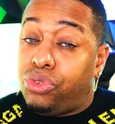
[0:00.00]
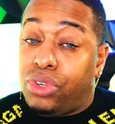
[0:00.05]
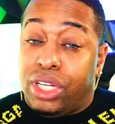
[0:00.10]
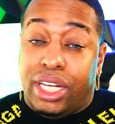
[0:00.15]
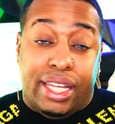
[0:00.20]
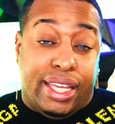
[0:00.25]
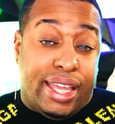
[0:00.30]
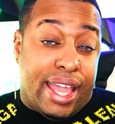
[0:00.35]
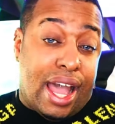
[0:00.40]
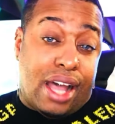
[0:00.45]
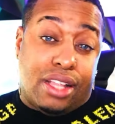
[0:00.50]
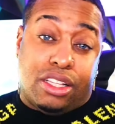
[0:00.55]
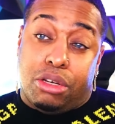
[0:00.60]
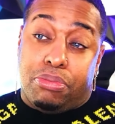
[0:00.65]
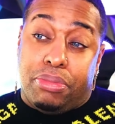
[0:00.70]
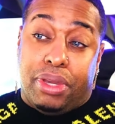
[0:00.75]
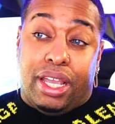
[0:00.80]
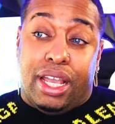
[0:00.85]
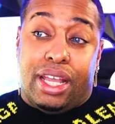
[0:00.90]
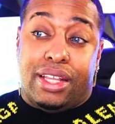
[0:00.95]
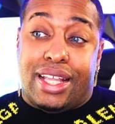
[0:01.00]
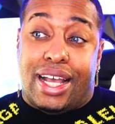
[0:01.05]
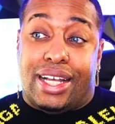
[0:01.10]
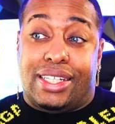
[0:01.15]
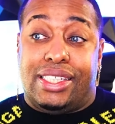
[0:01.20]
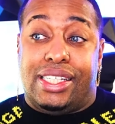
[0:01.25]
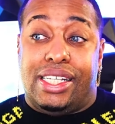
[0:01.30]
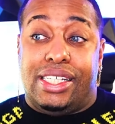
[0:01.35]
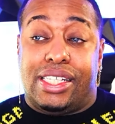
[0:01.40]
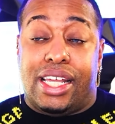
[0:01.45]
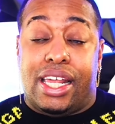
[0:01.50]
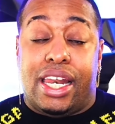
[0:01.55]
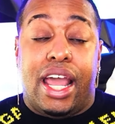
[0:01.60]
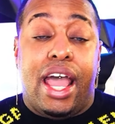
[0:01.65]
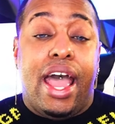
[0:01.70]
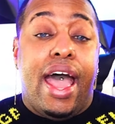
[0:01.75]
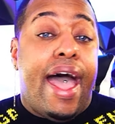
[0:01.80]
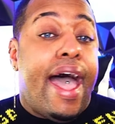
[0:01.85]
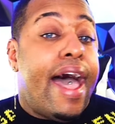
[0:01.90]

really gathered me in that season,